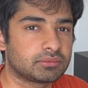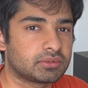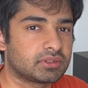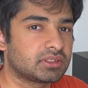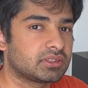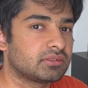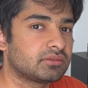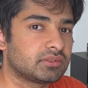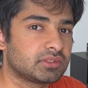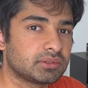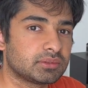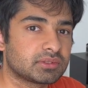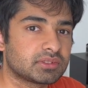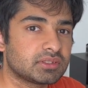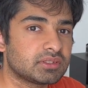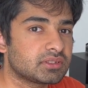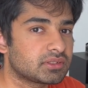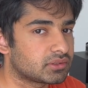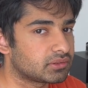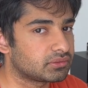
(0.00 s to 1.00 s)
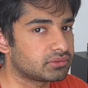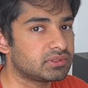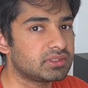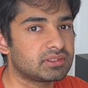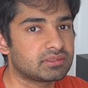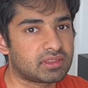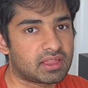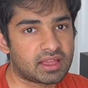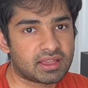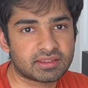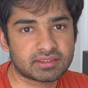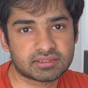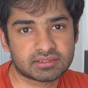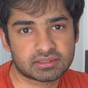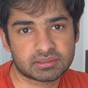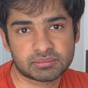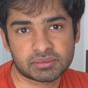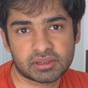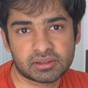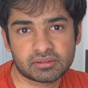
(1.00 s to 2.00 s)
worth of usage it only lasts
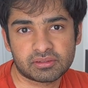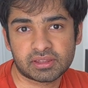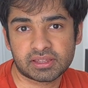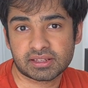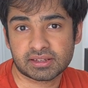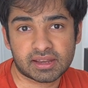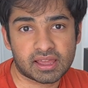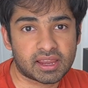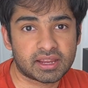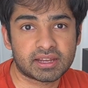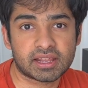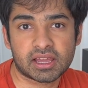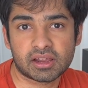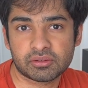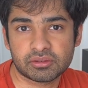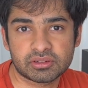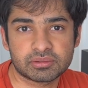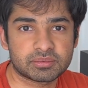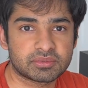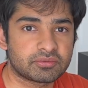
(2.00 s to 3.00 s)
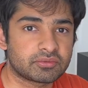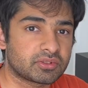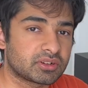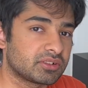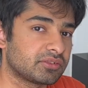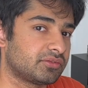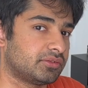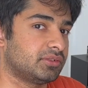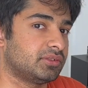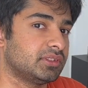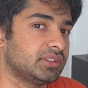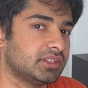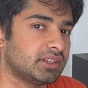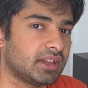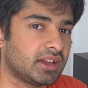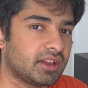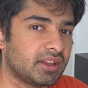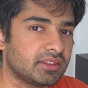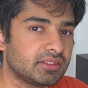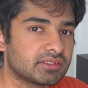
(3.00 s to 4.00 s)
about like 9 hours before it fully
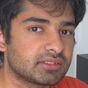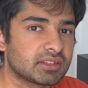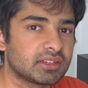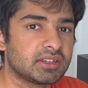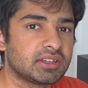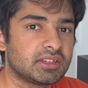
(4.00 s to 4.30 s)
dies.